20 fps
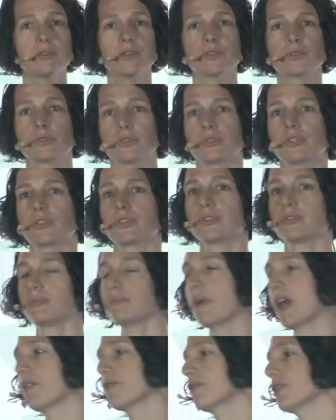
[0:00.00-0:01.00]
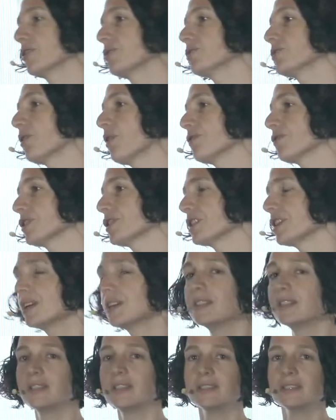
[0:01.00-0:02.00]
the traditional methods of
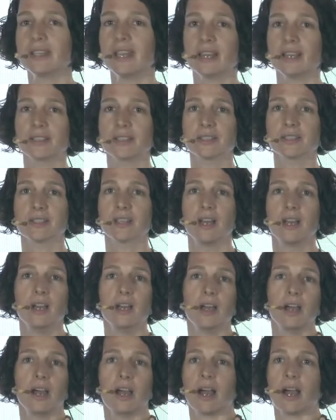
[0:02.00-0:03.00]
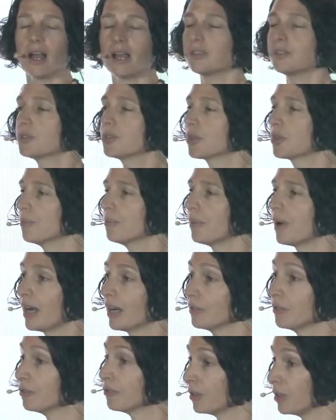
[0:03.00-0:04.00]
studying texts and to
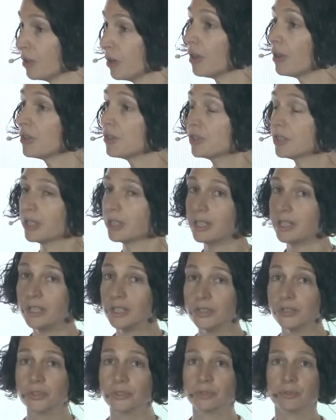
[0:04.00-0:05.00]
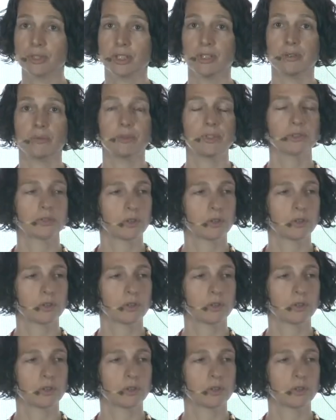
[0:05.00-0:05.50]
combine philology and history with